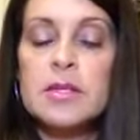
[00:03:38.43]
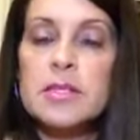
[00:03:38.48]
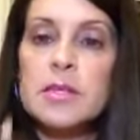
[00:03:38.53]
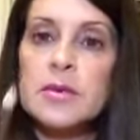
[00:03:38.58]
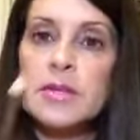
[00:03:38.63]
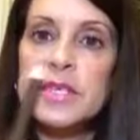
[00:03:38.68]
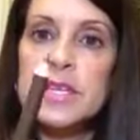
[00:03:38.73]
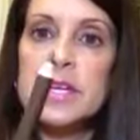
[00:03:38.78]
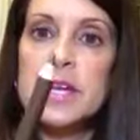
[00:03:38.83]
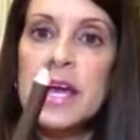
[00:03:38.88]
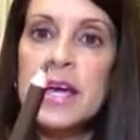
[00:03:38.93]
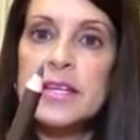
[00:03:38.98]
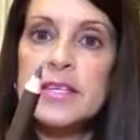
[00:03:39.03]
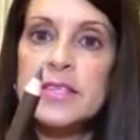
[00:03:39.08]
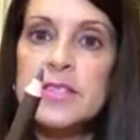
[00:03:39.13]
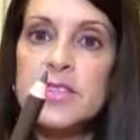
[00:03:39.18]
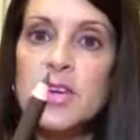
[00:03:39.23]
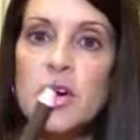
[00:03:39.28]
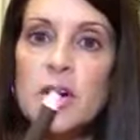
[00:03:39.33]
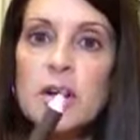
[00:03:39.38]
So it's a
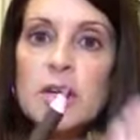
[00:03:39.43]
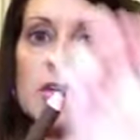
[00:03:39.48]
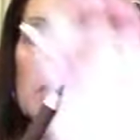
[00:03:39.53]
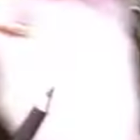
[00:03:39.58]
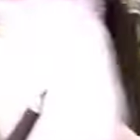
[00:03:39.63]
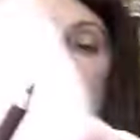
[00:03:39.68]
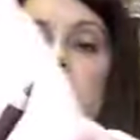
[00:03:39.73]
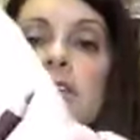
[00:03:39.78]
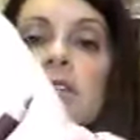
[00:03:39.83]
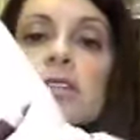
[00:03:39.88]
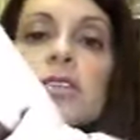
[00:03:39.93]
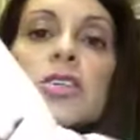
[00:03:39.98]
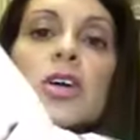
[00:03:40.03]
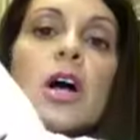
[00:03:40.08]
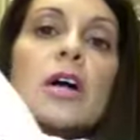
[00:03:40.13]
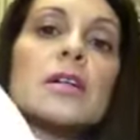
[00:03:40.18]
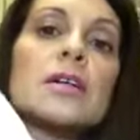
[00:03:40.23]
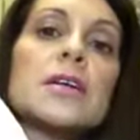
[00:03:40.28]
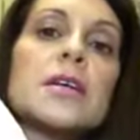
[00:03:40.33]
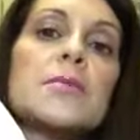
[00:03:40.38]
nice dark
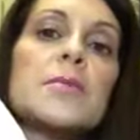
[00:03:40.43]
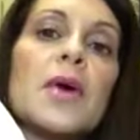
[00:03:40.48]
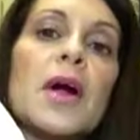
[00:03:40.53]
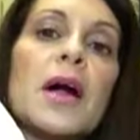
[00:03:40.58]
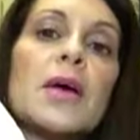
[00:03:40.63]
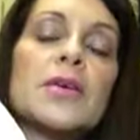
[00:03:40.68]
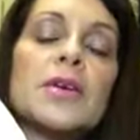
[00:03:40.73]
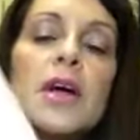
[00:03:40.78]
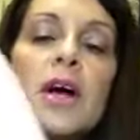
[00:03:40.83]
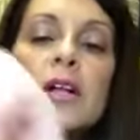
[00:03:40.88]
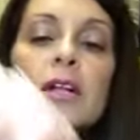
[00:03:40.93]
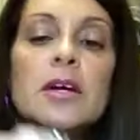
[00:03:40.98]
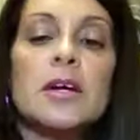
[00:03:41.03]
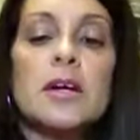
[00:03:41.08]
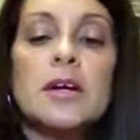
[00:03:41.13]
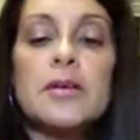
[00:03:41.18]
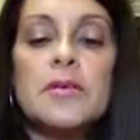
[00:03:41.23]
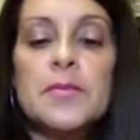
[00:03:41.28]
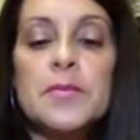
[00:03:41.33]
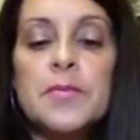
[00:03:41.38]
chocolatey brown
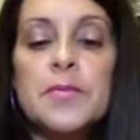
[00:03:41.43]
color.